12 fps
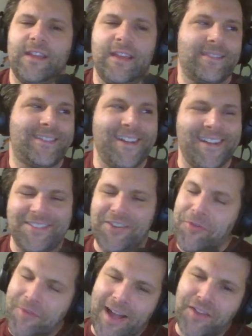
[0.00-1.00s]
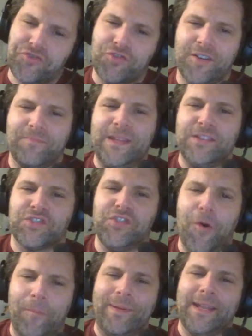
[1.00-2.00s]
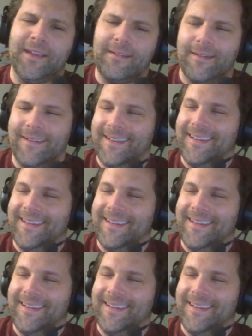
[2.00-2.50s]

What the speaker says: and, construct means no pinning.